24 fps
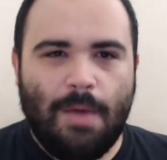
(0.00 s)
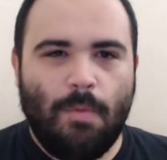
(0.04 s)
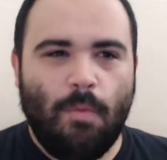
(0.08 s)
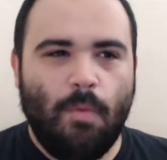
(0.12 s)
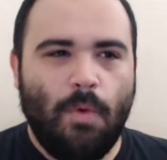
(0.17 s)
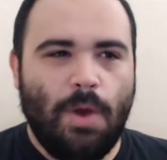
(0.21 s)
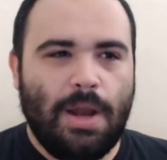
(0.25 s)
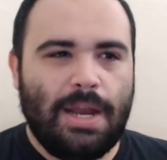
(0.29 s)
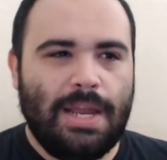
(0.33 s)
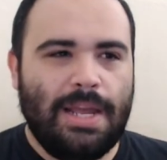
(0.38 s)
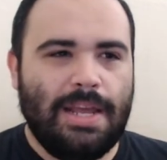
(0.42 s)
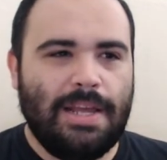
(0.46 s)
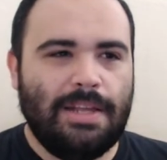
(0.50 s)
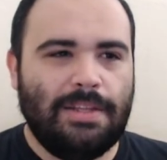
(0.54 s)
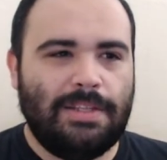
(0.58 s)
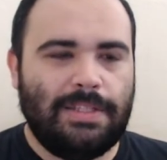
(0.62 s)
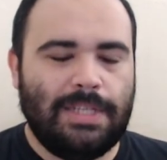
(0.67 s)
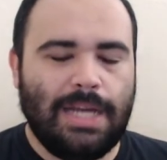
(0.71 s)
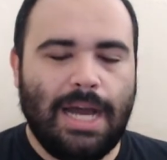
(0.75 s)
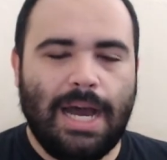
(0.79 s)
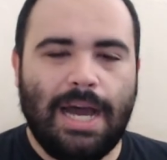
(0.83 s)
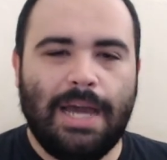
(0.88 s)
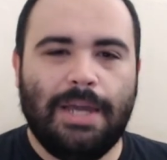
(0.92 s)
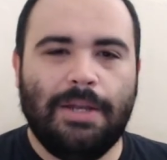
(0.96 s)
what his
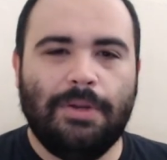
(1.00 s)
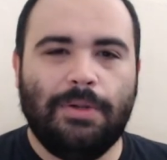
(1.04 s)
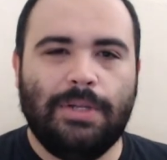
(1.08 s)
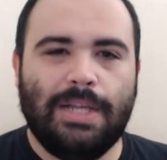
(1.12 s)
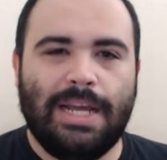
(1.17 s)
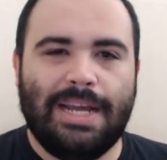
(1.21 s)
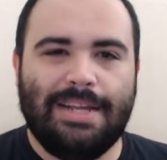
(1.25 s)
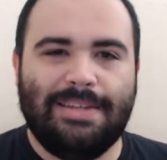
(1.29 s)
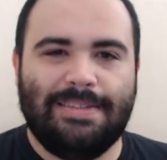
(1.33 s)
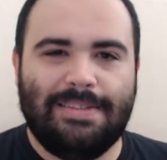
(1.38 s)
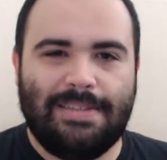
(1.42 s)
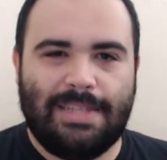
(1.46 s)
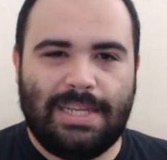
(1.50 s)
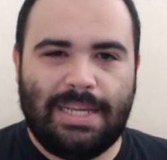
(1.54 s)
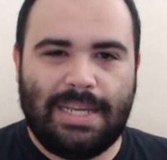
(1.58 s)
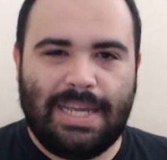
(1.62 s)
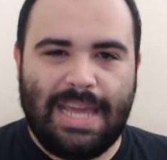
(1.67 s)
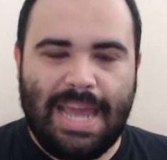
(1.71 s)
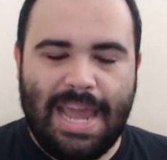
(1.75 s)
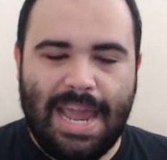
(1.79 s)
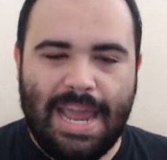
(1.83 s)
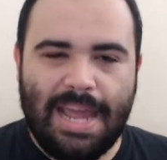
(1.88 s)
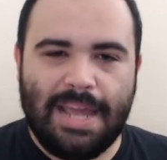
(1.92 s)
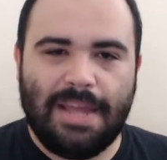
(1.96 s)
title as the
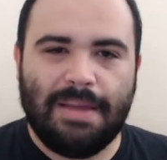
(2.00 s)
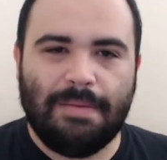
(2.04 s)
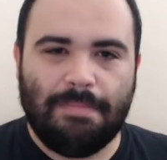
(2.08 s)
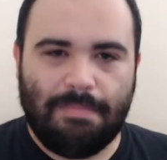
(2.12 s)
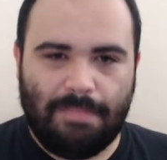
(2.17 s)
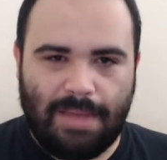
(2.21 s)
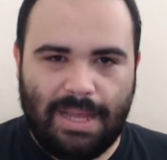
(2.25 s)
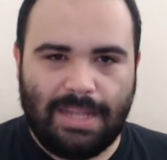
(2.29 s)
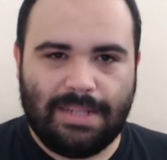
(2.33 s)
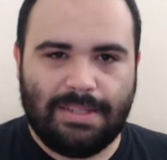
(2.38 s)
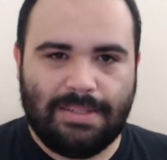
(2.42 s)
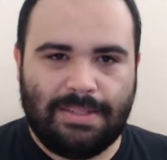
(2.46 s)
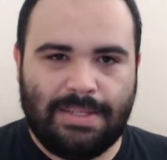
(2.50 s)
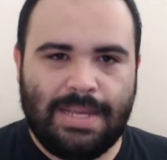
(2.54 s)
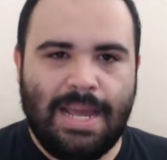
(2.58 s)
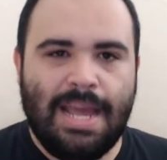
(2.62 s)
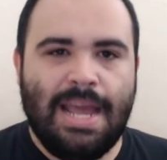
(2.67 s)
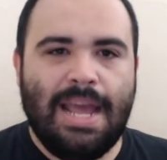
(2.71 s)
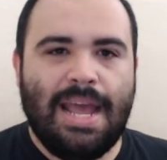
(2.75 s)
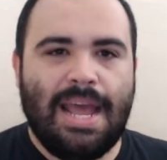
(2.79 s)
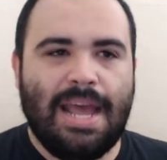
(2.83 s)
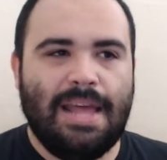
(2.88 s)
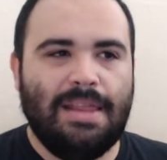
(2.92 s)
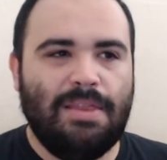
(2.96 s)
king meant,
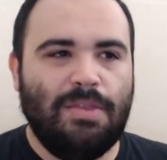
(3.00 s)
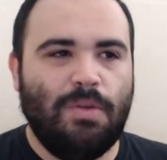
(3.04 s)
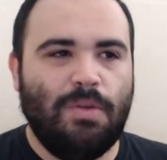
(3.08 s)
and the